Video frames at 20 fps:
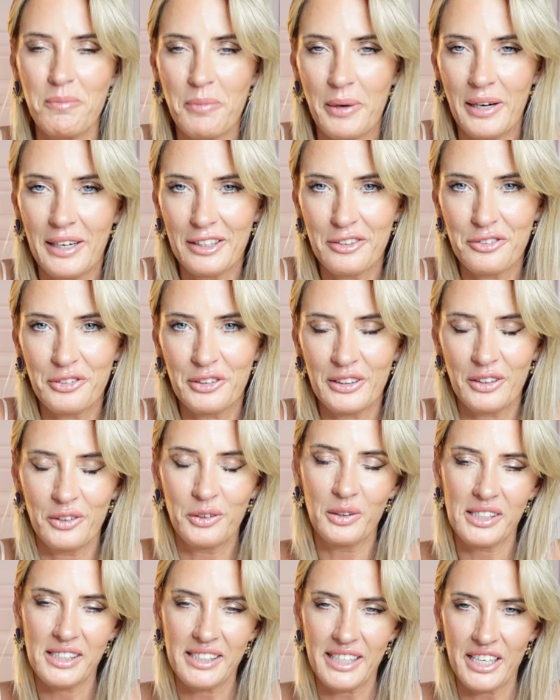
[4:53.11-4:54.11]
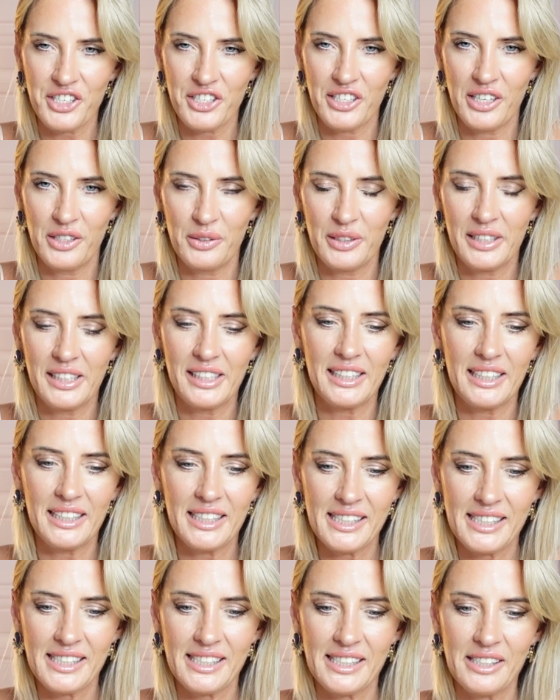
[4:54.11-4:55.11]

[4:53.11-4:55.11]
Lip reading: part for the whole stationery is